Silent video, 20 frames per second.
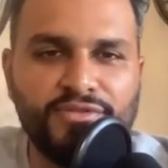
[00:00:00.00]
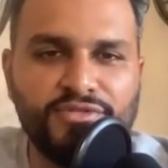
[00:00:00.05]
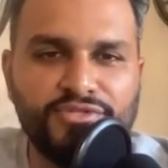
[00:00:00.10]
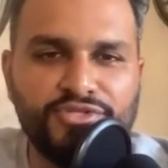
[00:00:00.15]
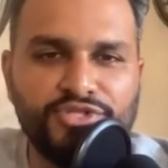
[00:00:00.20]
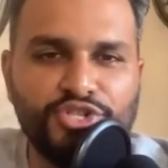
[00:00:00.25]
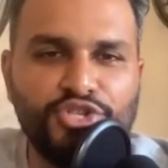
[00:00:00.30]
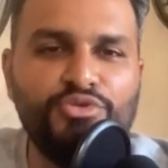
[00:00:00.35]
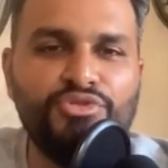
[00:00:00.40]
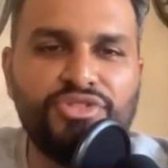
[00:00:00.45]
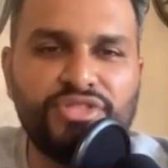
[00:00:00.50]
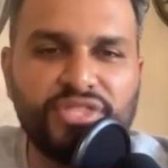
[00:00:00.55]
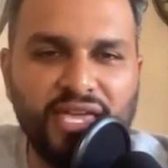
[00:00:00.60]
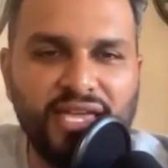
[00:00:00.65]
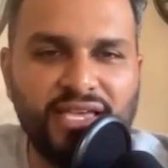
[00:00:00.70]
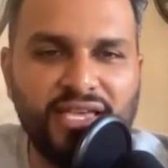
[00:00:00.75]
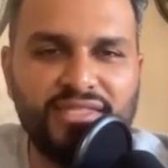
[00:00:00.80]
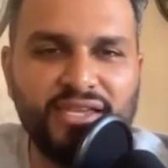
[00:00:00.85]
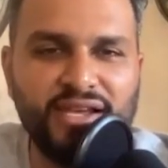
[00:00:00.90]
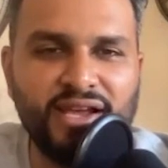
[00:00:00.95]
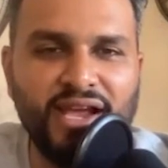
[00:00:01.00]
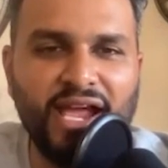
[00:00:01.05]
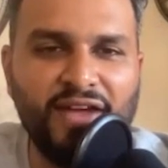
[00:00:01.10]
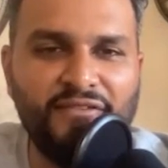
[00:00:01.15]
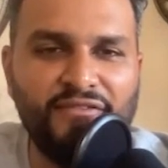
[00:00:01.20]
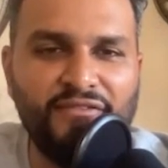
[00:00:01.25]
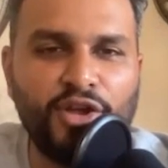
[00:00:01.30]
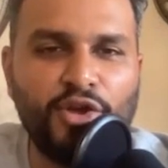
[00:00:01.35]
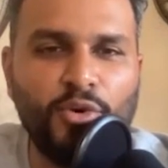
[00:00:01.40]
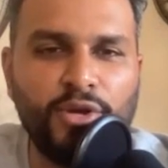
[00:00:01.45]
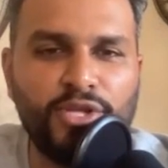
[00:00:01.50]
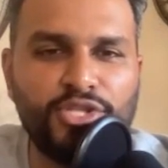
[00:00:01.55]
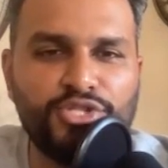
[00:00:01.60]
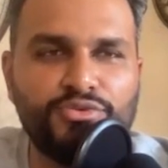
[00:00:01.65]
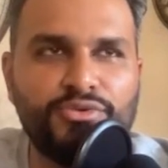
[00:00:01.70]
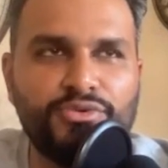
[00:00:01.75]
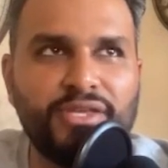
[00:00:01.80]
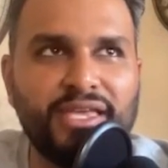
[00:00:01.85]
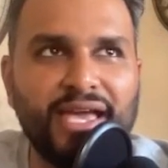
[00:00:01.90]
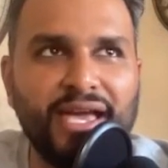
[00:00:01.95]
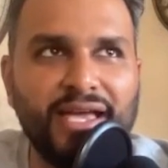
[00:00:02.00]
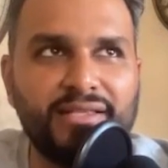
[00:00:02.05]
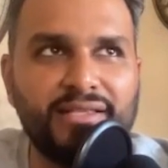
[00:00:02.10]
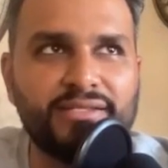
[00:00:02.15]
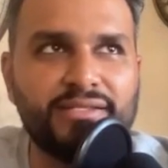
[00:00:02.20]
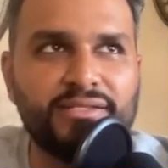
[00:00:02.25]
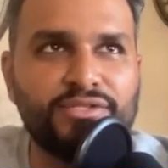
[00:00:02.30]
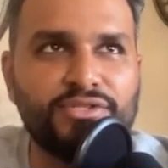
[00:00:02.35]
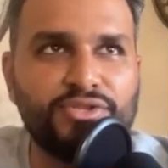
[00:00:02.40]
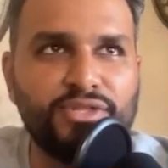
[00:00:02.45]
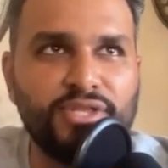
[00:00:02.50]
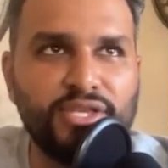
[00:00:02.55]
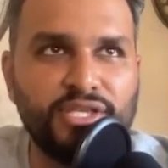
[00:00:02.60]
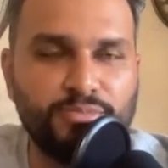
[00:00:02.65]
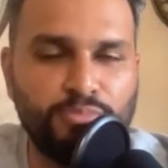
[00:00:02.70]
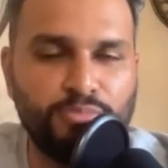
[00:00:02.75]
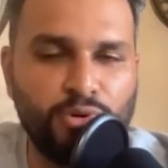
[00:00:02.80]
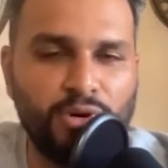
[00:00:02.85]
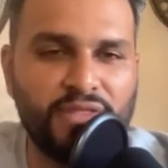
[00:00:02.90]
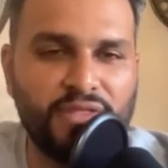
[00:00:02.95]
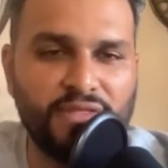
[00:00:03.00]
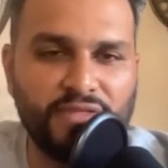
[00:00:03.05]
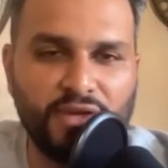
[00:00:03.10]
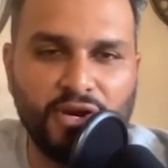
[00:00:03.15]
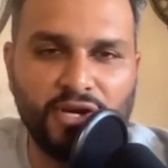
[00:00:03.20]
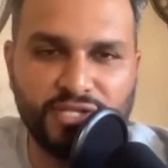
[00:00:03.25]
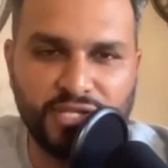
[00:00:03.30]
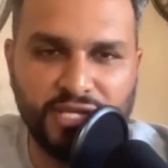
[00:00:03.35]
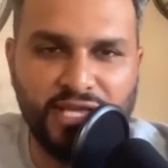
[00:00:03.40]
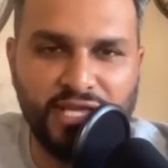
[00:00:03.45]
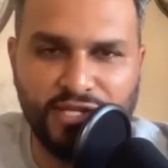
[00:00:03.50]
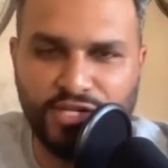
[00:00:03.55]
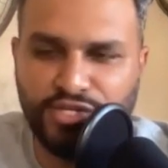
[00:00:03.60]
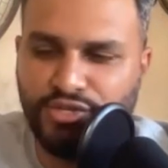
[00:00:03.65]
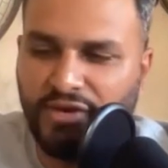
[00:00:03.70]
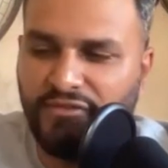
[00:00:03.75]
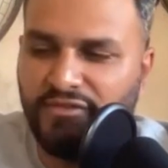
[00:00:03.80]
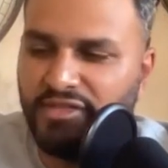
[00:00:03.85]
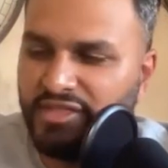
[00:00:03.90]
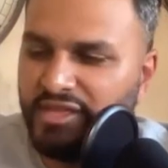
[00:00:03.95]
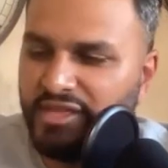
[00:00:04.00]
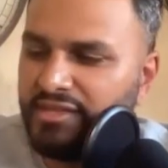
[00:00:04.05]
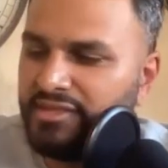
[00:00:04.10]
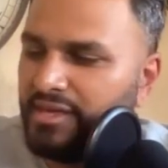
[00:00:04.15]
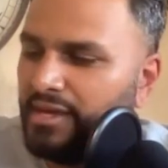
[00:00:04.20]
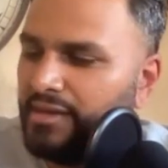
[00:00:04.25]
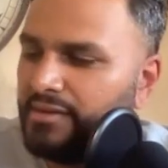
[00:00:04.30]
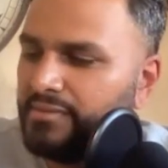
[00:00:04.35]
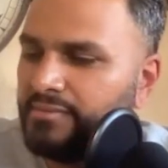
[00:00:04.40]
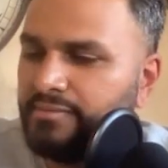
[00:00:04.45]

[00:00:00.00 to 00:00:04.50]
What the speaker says: Do you think they're ever going to get to this point that they are today? Did you ever think that?